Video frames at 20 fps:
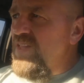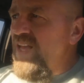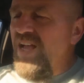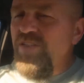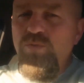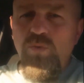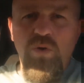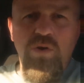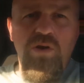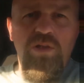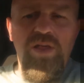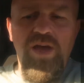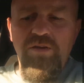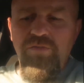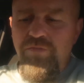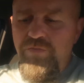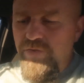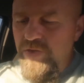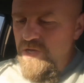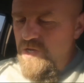That's going on in our
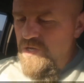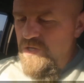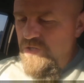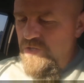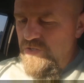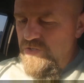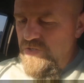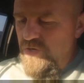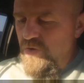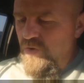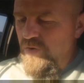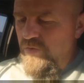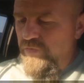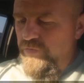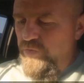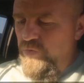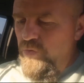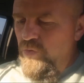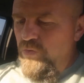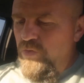life. So
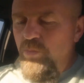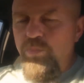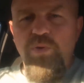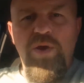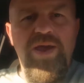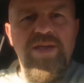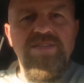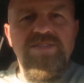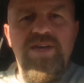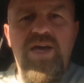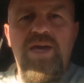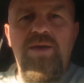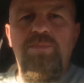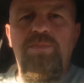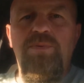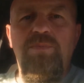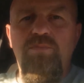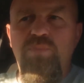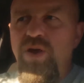if you're the praying type,